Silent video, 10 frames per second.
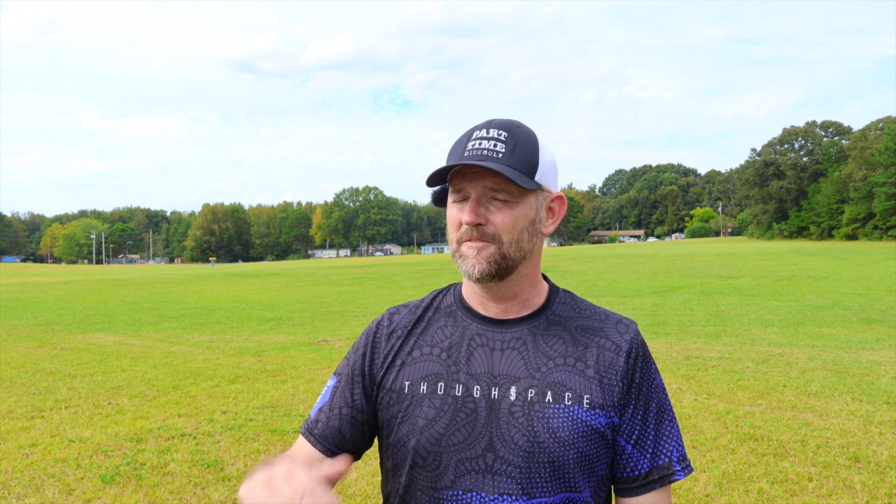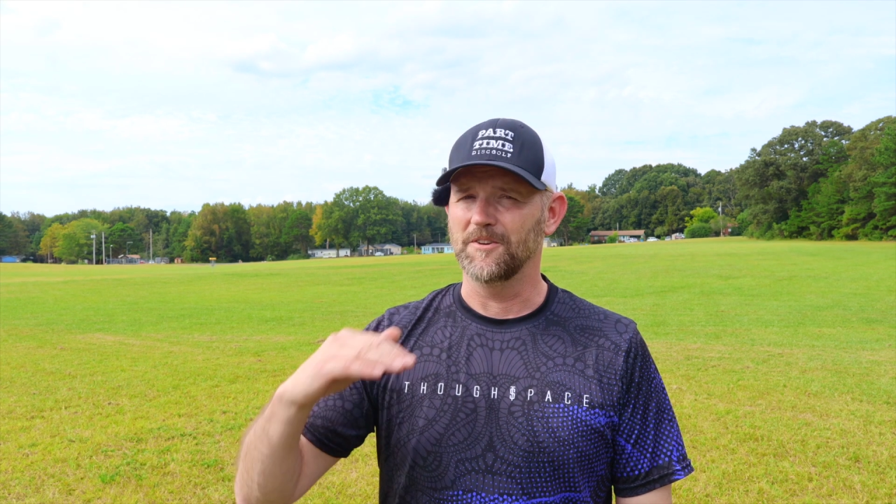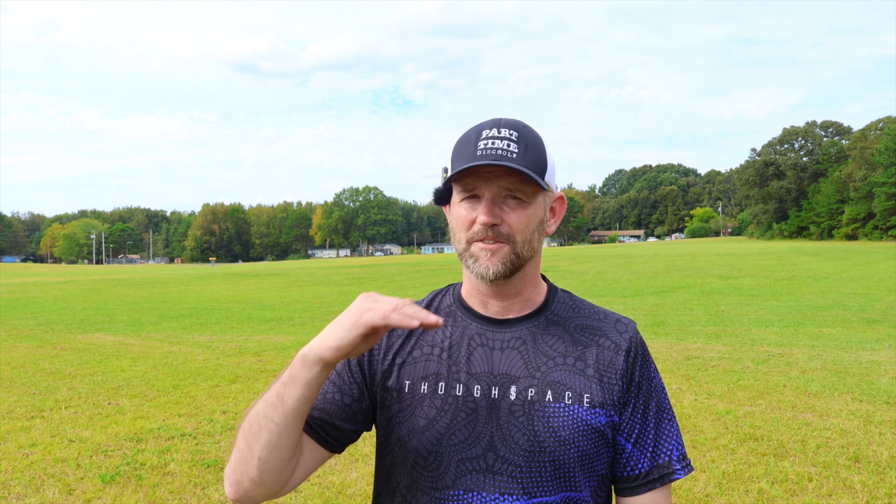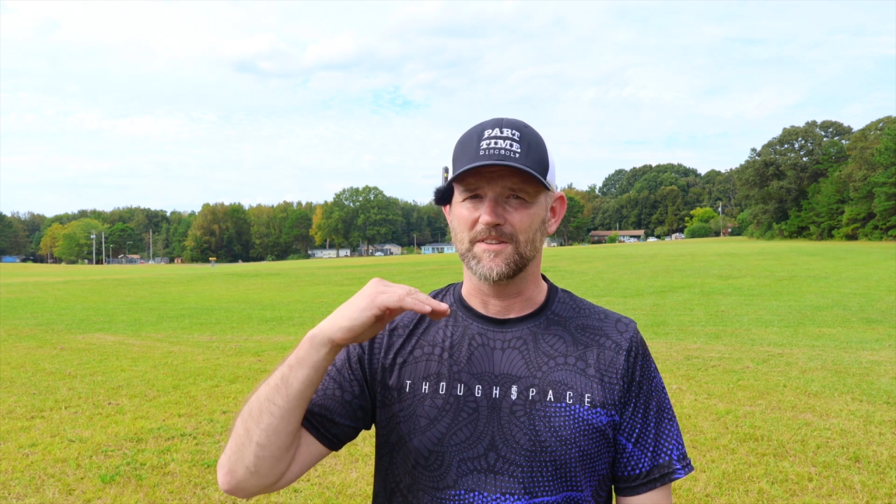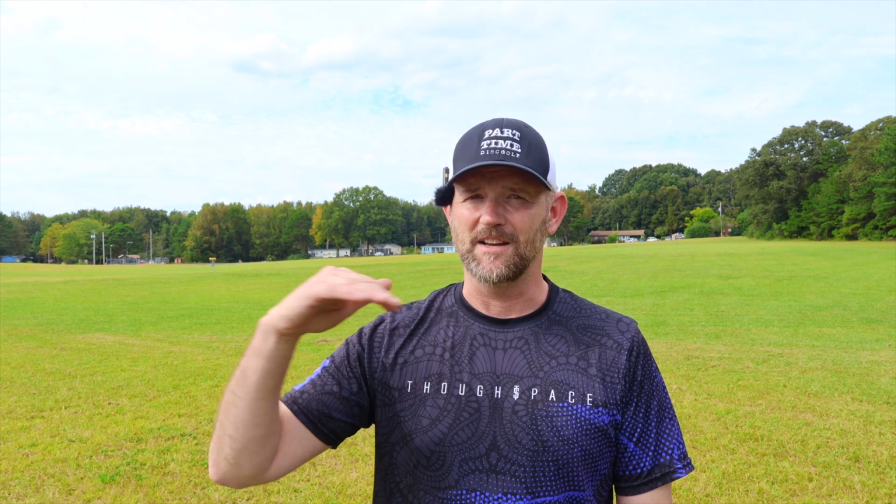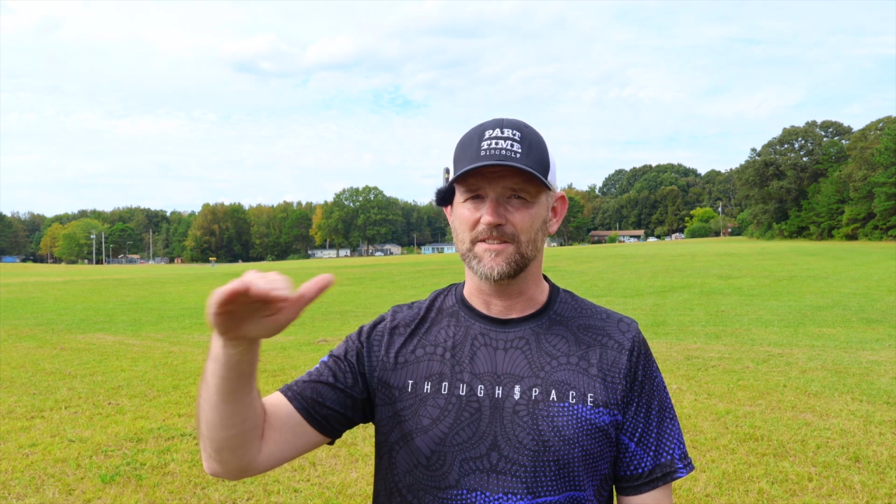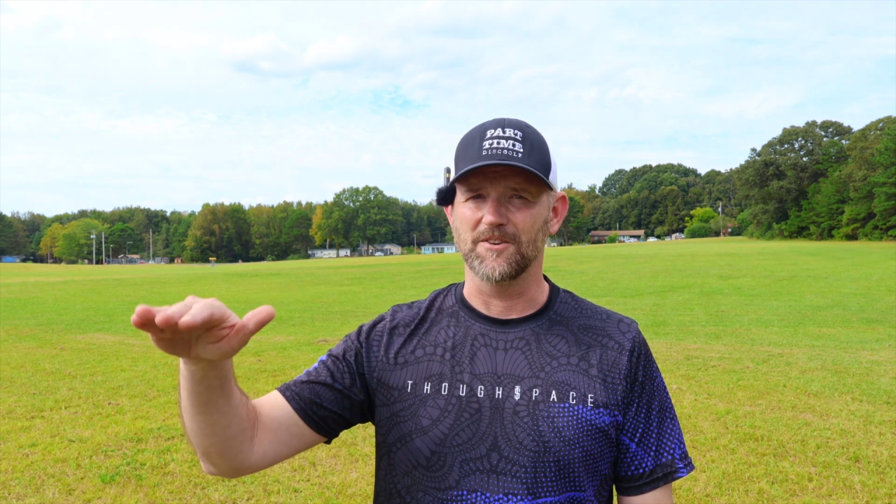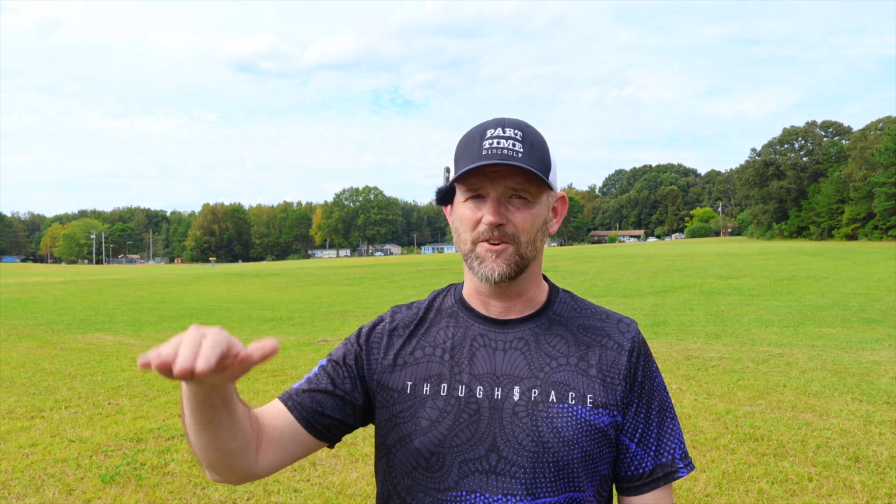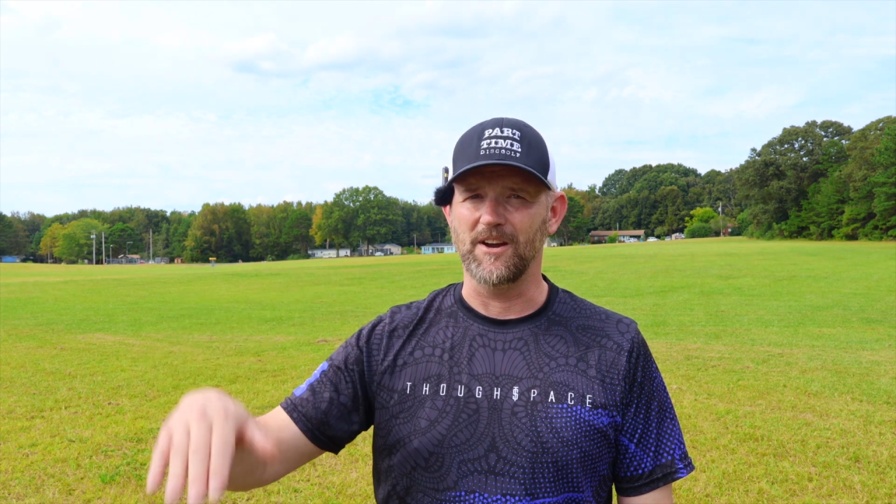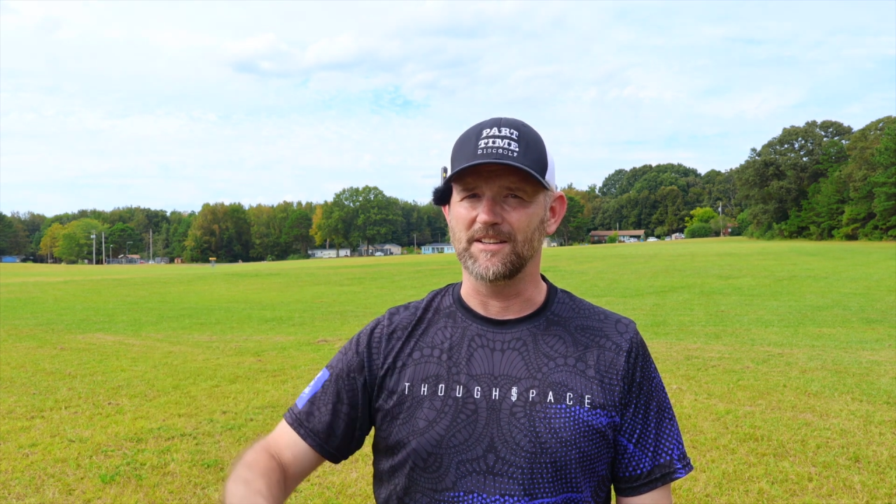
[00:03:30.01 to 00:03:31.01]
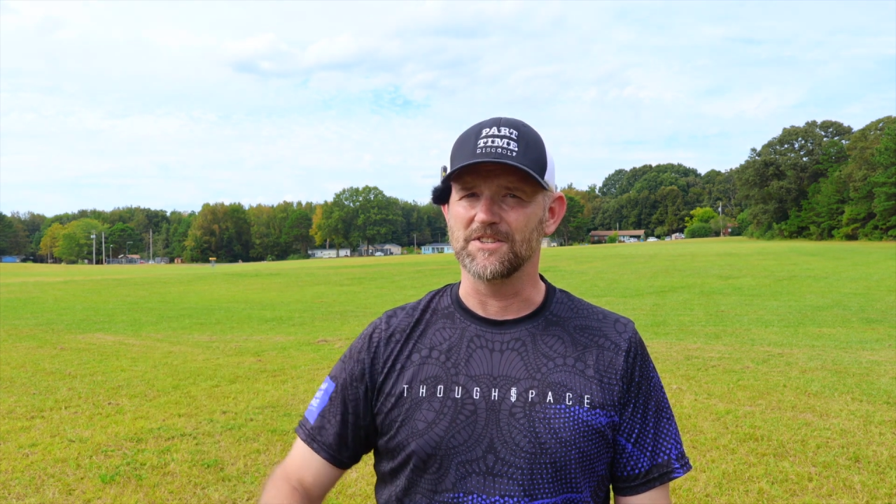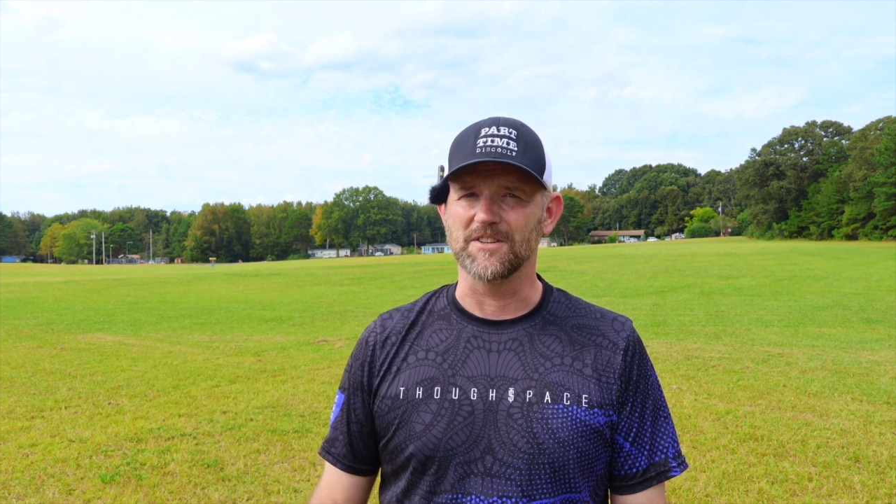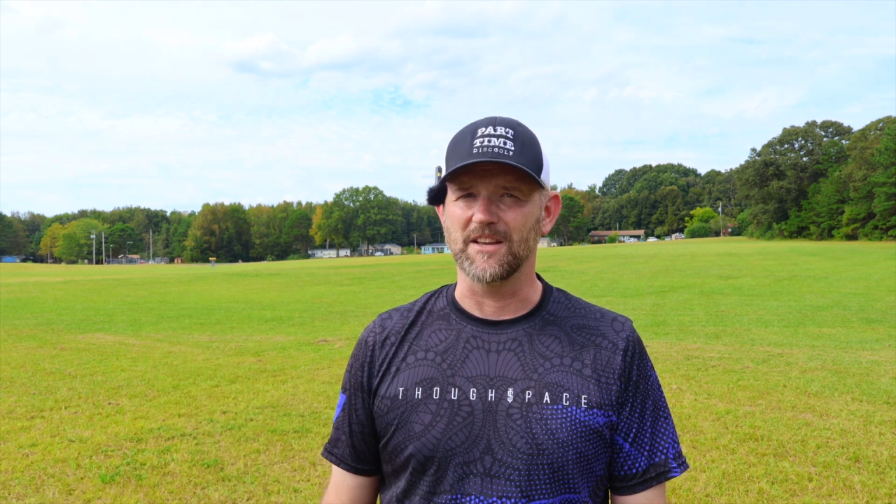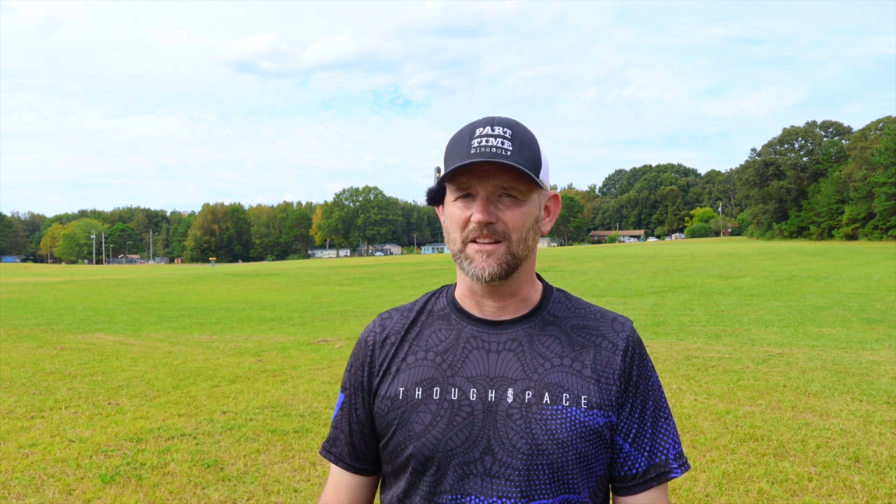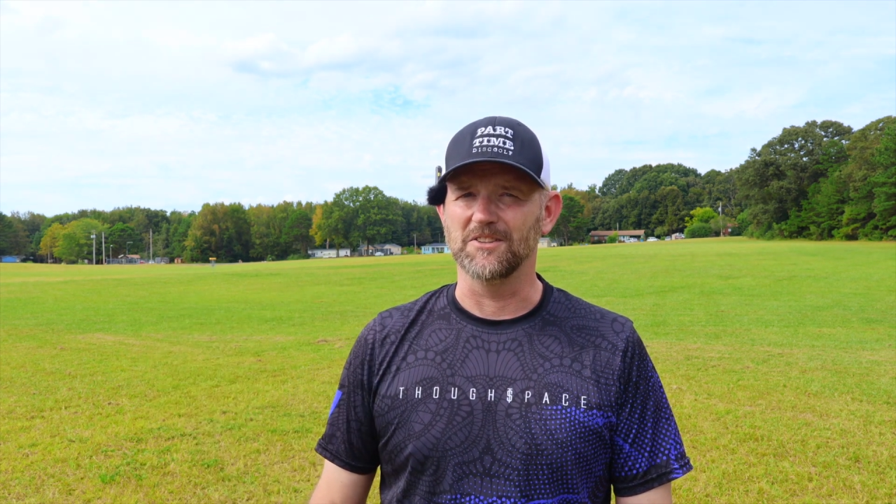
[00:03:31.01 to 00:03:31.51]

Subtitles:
Feels nice and great, just like a